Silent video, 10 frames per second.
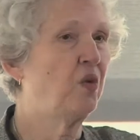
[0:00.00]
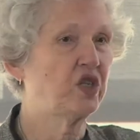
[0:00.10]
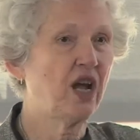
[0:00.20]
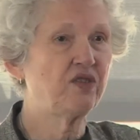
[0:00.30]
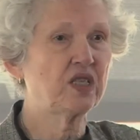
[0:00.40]

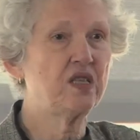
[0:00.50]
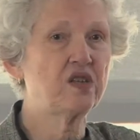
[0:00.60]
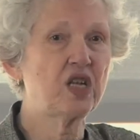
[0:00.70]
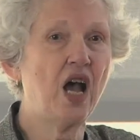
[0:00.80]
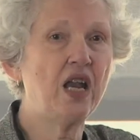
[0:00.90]
which obviously
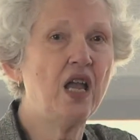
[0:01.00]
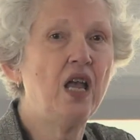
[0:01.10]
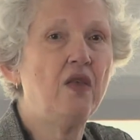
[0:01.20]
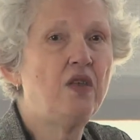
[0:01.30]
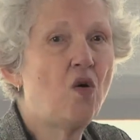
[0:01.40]
there's not,
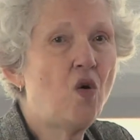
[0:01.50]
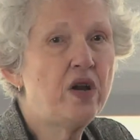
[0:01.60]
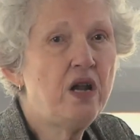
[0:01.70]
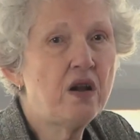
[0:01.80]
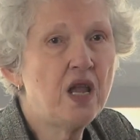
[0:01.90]
the
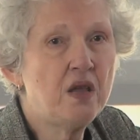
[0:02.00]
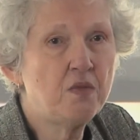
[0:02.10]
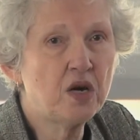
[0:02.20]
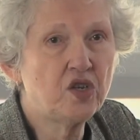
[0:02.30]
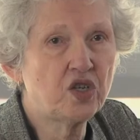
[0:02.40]
ordinary
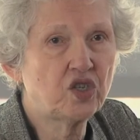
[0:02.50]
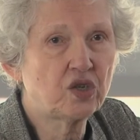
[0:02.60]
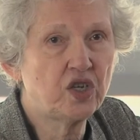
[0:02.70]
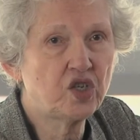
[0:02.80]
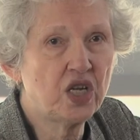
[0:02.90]
emergent
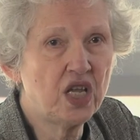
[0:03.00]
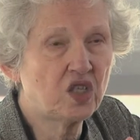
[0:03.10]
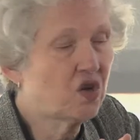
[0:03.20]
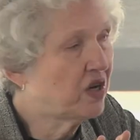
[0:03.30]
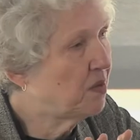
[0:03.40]
Christian
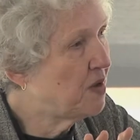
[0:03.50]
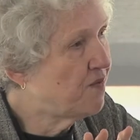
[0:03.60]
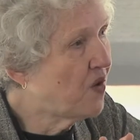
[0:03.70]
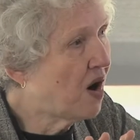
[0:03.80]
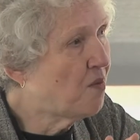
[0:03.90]
is going to be
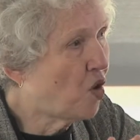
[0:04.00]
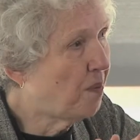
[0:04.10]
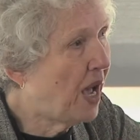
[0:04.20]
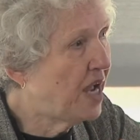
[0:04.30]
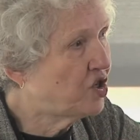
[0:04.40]
far more
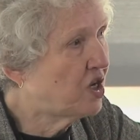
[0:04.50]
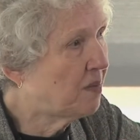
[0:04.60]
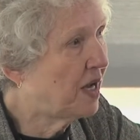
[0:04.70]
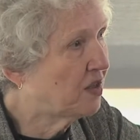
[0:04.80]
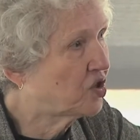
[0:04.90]
passionate
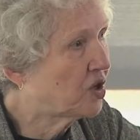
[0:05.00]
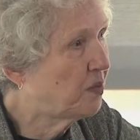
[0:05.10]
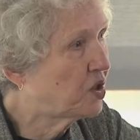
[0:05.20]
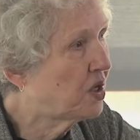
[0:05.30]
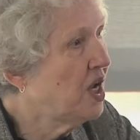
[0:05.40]
about the
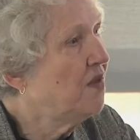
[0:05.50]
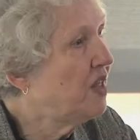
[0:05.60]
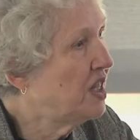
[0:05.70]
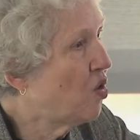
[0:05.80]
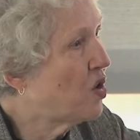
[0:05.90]
Scripture
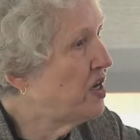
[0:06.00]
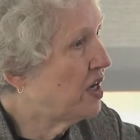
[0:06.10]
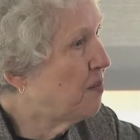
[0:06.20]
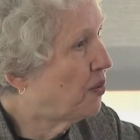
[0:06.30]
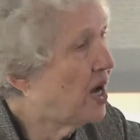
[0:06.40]
than the
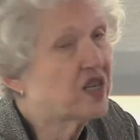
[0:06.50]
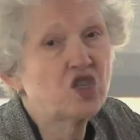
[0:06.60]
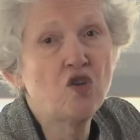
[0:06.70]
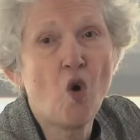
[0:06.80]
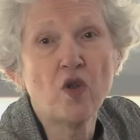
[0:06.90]
ordinary
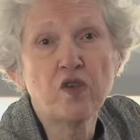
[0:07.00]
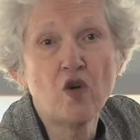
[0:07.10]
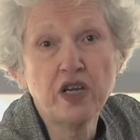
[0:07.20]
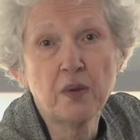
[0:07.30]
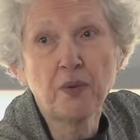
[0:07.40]
Protestant, or the
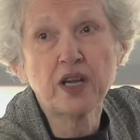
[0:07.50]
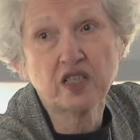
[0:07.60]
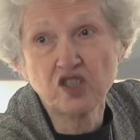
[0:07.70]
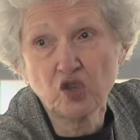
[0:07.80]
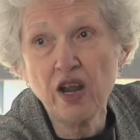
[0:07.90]
ordinary
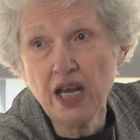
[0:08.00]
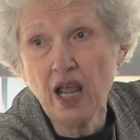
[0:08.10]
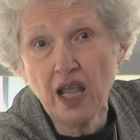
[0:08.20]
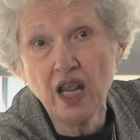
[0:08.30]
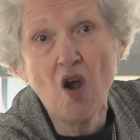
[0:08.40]
Protestant's
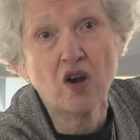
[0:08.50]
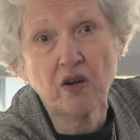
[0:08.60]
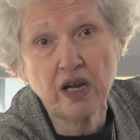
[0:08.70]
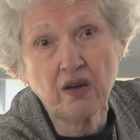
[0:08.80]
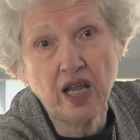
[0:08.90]
granddaddy or
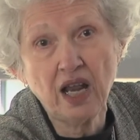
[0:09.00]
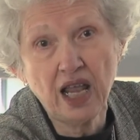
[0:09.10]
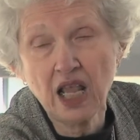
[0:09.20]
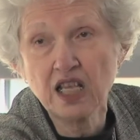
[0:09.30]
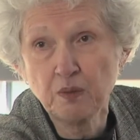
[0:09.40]

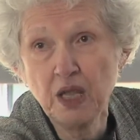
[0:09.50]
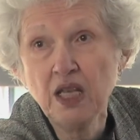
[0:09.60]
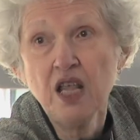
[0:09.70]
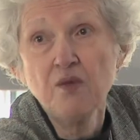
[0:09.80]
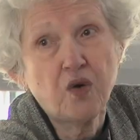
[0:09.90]
great-granddaddy has
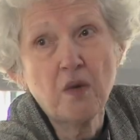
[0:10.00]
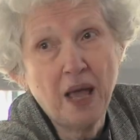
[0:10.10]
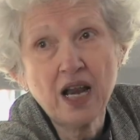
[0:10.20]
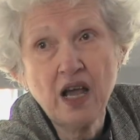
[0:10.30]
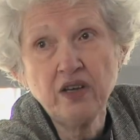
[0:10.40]
been for
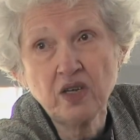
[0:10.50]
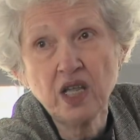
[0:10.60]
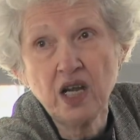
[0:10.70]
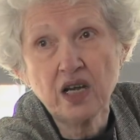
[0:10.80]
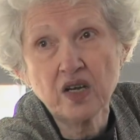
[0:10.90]
about 100
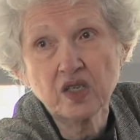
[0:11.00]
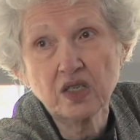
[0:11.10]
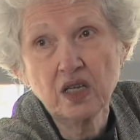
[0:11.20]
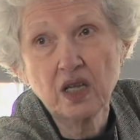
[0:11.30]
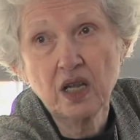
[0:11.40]
years.